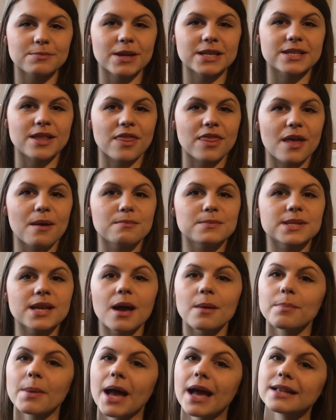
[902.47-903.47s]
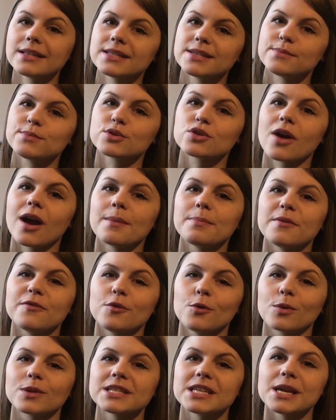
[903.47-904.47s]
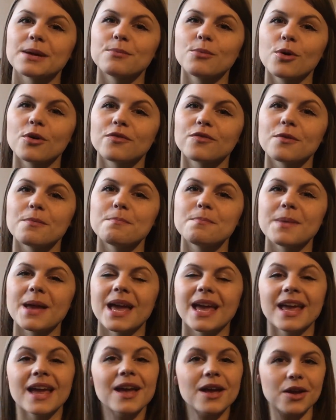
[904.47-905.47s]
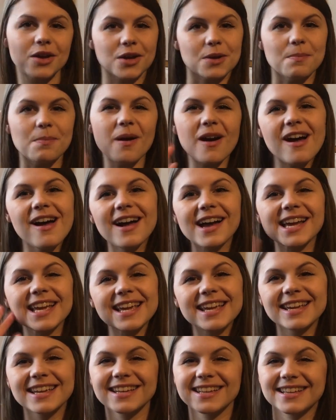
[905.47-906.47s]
press the thumbs up and subscribe if you want to hear more from me. Goodbye.